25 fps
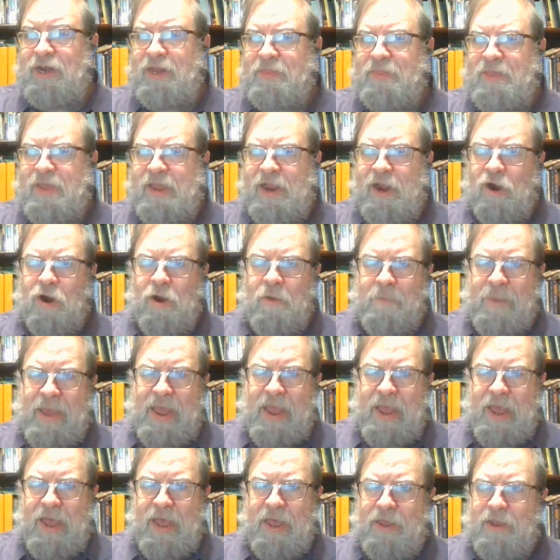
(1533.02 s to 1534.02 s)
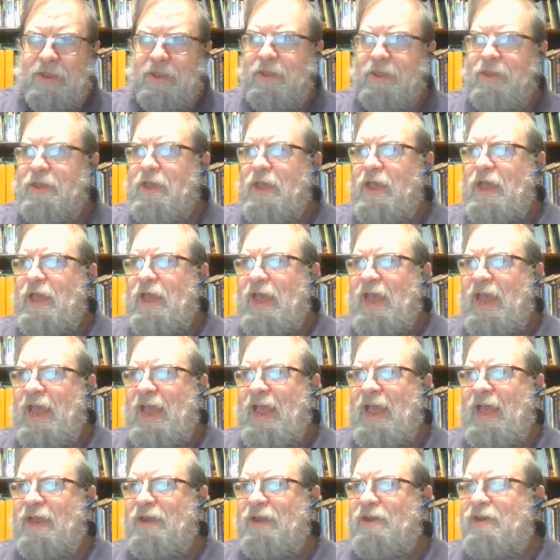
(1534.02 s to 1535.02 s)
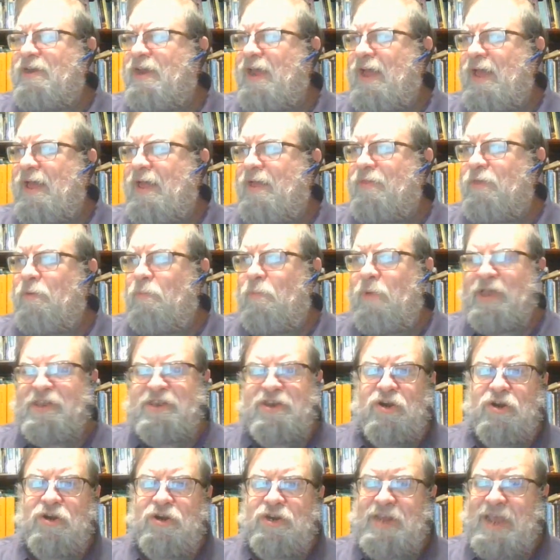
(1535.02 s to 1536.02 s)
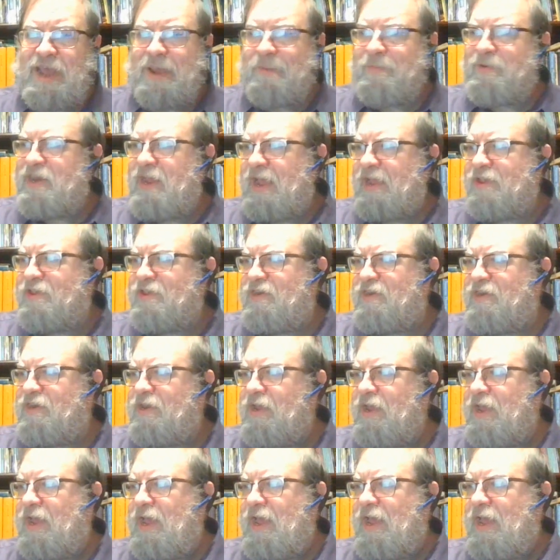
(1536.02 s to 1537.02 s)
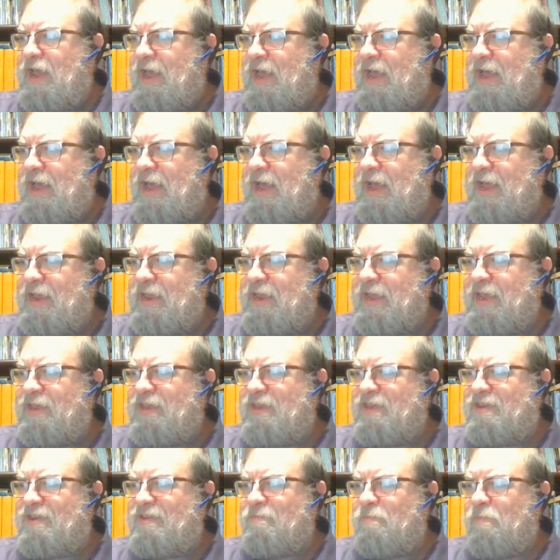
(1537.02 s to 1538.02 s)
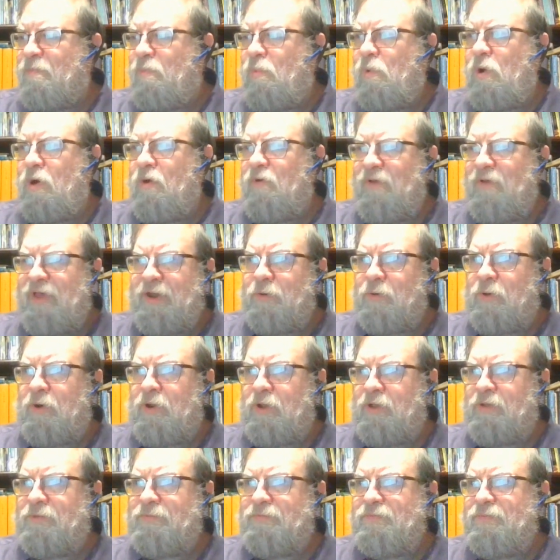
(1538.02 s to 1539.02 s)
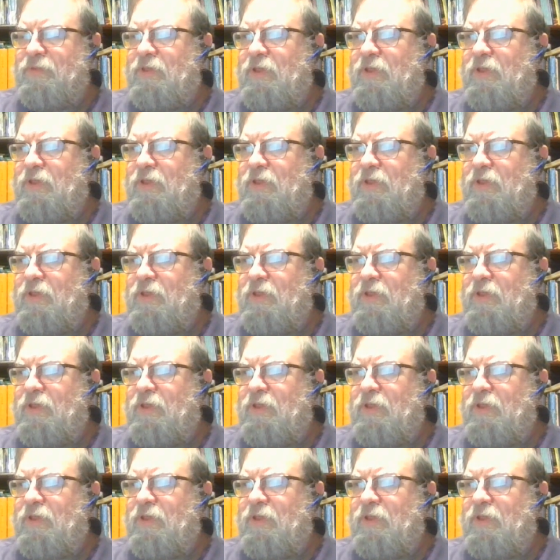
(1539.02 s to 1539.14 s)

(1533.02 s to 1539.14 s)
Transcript: in the Aramaic, and the Western type text is more literal.